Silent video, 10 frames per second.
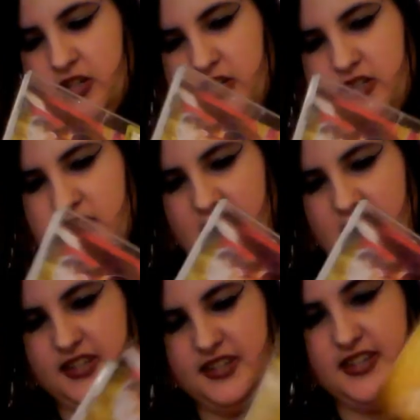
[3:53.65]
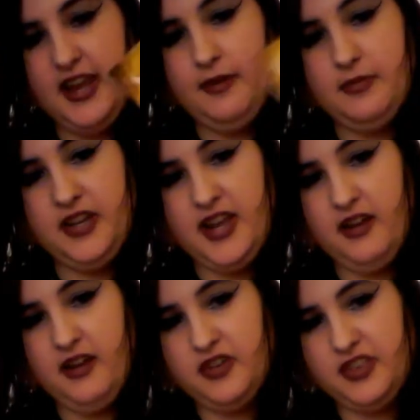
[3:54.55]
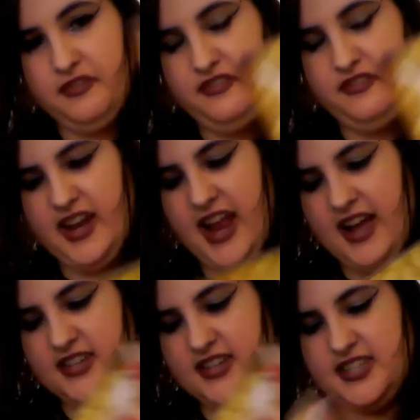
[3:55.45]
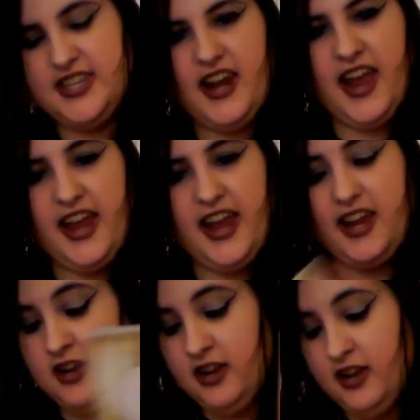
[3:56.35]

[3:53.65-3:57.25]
it's hard to see, but yeah, I've got the Fun House CD,